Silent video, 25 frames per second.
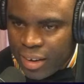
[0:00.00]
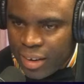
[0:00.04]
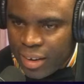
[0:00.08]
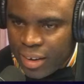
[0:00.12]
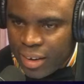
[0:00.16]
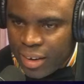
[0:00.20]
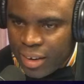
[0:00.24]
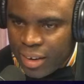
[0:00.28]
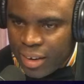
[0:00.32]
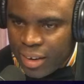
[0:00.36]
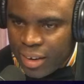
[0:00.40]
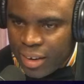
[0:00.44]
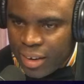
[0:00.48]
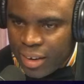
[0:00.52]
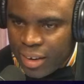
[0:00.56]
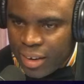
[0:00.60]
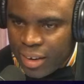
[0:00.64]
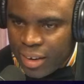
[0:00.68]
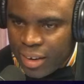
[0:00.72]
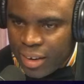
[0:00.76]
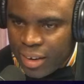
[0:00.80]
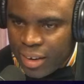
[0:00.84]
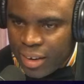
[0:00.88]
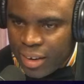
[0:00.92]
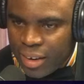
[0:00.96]

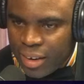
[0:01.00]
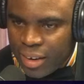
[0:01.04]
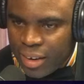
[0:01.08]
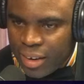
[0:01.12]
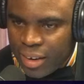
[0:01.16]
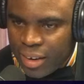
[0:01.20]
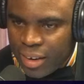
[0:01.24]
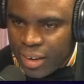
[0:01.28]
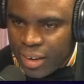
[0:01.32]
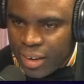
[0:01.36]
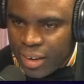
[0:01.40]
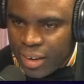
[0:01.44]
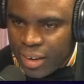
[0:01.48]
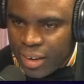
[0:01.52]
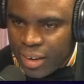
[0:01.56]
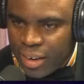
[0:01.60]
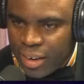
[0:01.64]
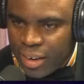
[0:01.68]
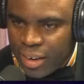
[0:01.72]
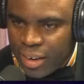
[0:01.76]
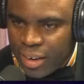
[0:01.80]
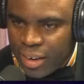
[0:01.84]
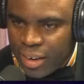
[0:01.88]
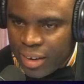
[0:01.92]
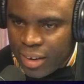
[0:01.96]

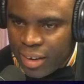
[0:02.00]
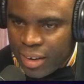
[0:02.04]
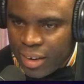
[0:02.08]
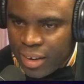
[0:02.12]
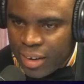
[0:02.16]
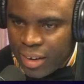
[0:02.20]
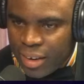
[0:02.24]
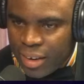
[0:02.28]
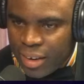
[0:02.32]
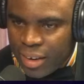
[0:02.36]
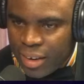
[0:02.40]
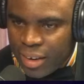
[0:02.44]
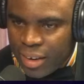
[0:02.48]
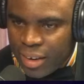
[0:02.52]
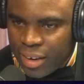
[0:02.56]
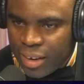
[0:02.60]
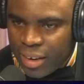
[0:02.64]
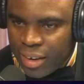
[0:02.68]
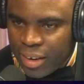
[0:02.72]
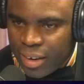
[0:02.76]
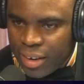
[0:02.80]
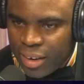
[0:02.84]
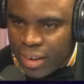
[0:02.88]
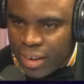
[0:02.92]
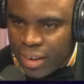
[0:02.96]

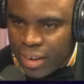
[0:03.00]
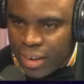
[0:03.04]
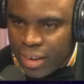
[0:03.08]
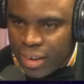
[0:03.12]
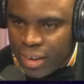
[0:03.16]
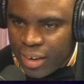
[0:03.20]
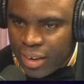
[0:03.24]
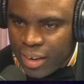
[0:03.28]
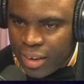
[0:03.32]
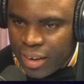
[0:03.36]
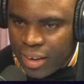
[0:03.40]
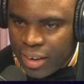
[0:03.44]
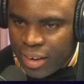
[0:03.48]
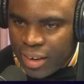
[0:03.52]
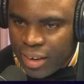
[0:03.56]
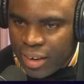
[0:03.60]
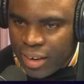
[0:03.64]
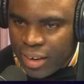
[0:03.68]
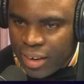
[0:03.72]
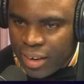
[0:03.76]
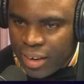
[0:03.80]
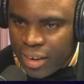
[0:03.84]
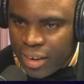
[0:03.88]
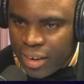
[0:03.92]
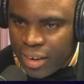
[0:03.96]

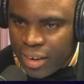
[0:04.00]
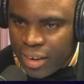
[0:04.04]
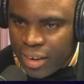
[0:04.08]
(no lip movement)